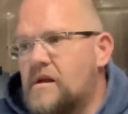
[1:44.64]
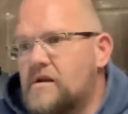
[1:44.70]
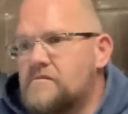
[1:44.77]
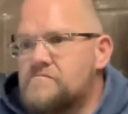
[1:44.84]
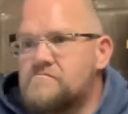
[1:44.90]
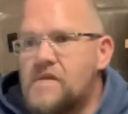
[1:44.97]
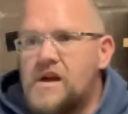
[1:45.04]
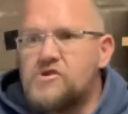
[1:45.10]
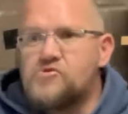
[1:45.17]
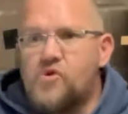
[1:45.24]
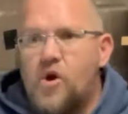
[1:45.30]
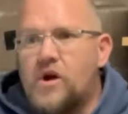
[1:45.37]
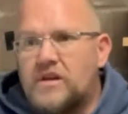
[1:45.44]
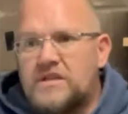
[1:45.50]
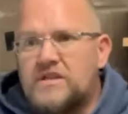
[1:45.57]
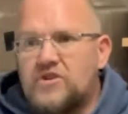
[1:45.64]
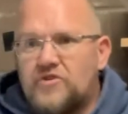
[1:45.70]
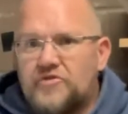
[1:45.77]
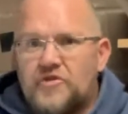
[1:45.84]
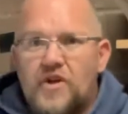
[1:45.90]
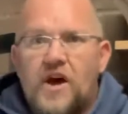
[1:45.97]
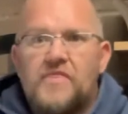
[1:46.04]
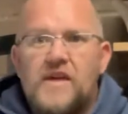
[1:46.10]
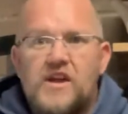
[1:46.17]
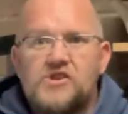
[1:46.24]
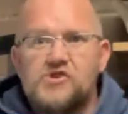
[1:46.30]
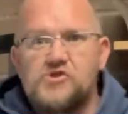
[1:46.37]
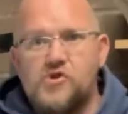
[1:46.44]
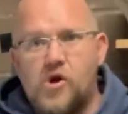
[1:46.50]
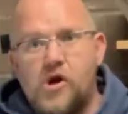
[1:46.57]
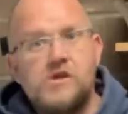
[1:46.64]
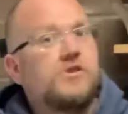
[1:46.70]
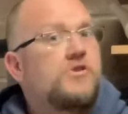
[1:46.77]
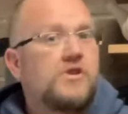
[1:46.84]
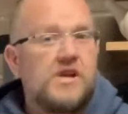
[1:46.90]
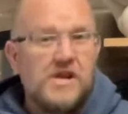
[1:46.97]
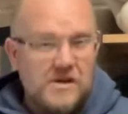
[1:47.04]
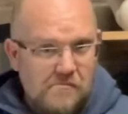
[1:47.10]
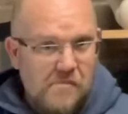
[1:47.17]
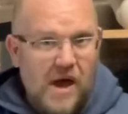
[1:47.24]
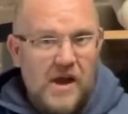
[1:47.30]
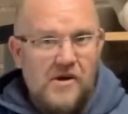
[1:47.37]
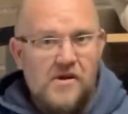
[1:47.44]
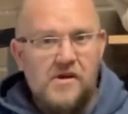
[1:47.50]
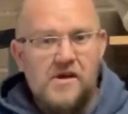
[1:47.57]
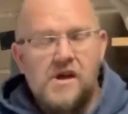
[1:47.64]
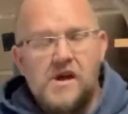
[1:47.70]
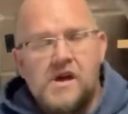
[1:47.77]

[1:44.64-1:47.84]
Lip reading: my drawing skills are not that strong. They're getting better.